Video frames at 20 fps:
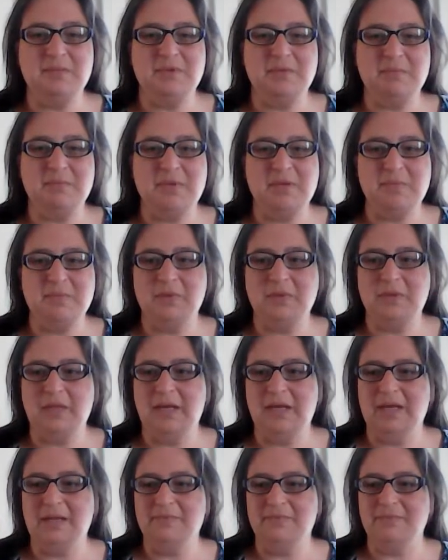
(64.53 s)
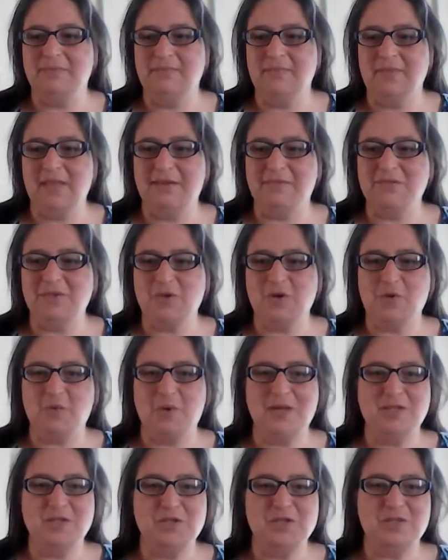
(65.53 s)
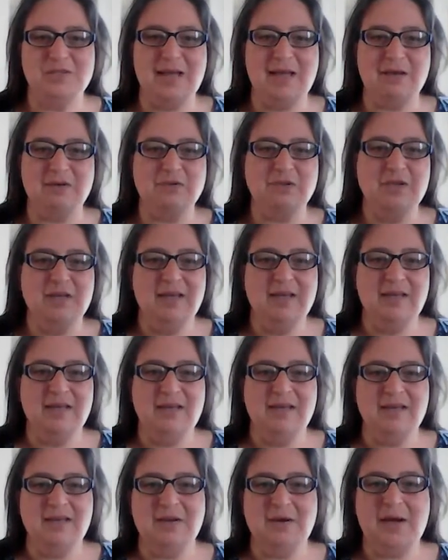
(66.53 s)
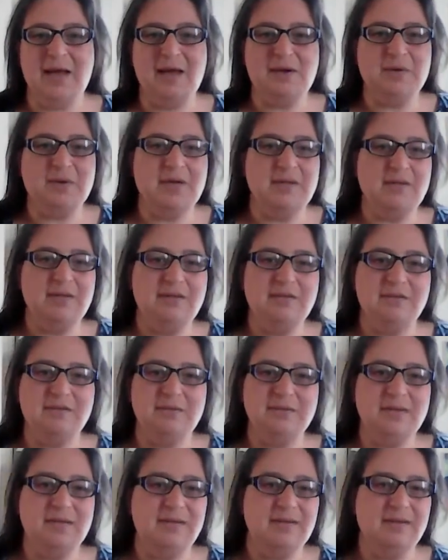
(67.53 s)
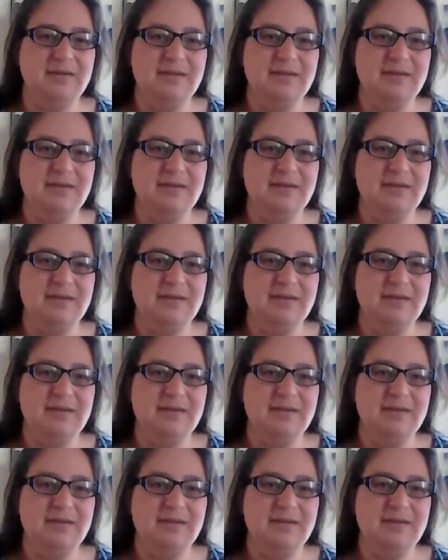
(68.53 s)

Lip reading: with people. You have sort of questions, how can you,